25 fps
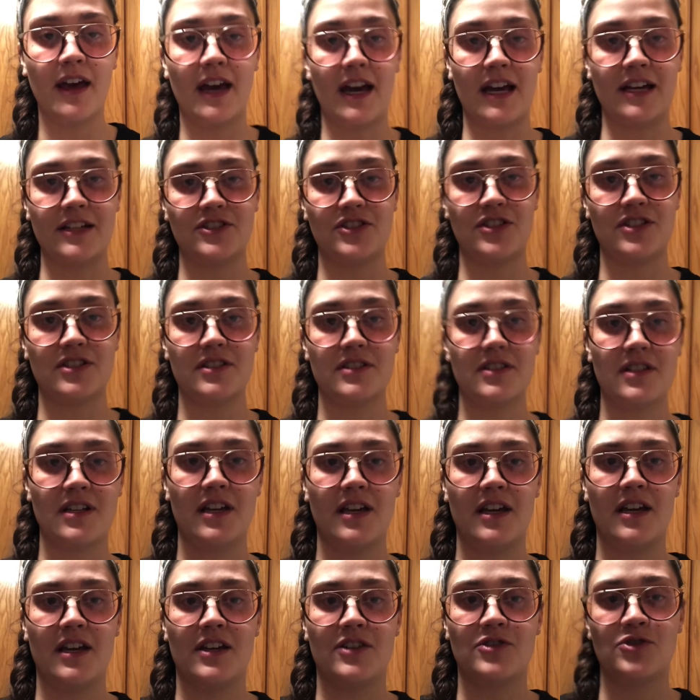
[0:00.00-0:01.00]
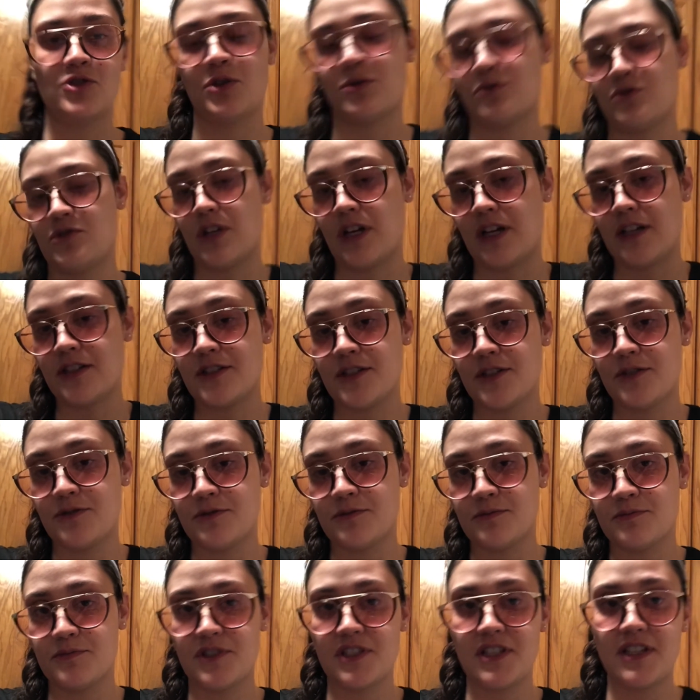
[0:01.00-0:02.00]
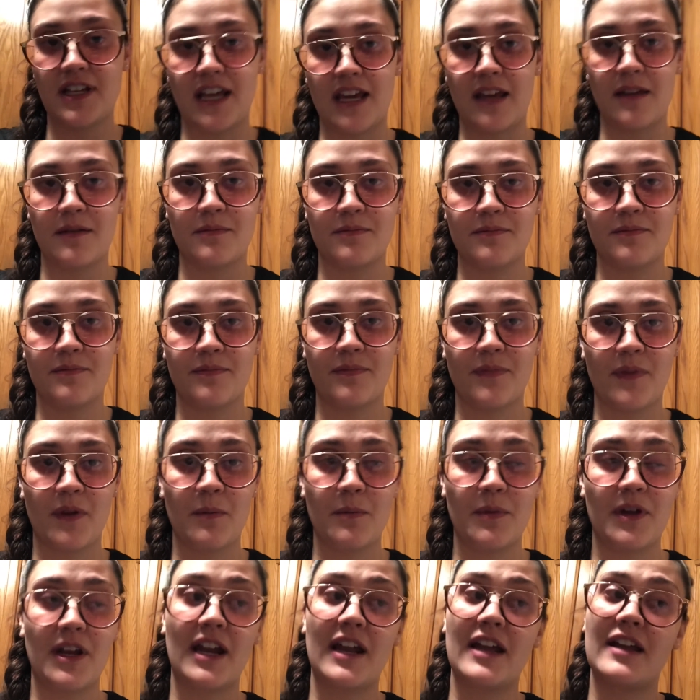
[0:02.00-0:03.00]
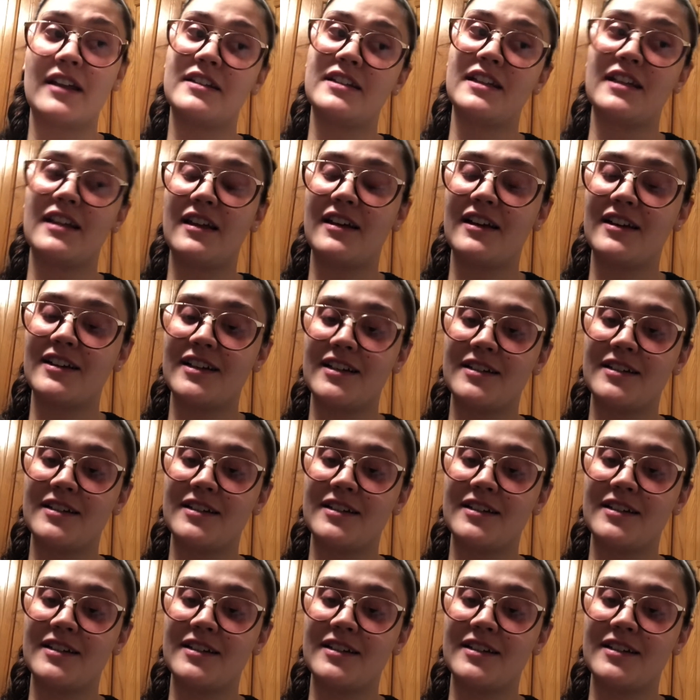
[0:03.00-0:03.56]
I just chose not to today, but I did